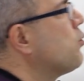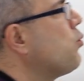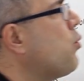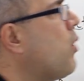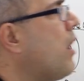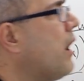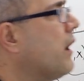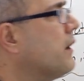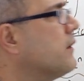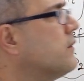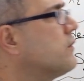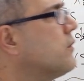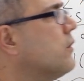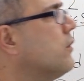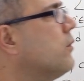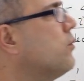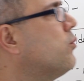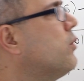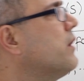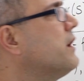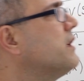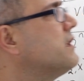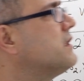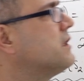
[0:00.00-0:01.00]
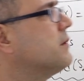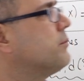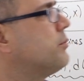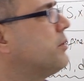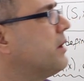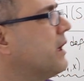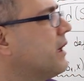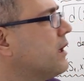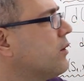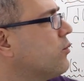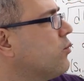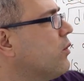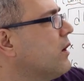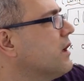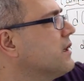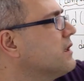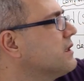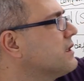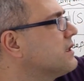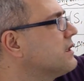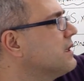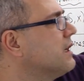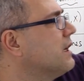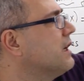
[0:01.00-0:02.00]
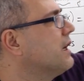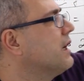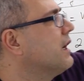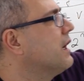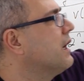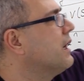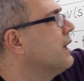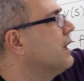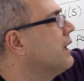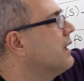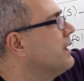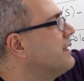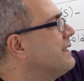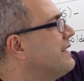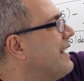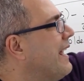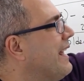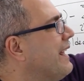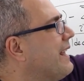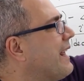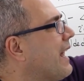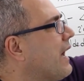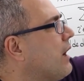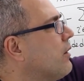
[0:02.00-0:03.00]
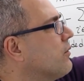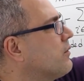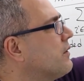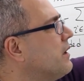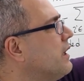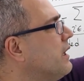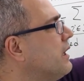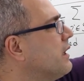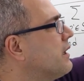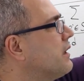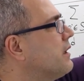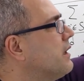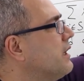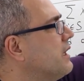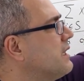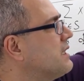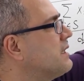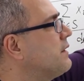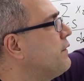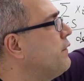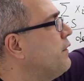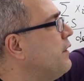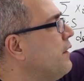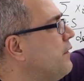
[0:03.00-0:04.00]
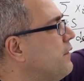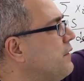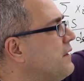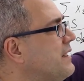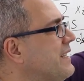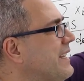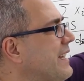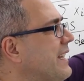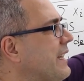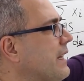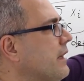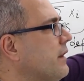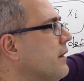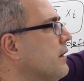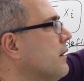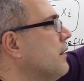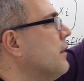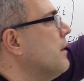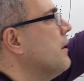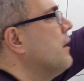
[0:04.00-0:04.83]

1? So what is the player 1's take out here? It's 15,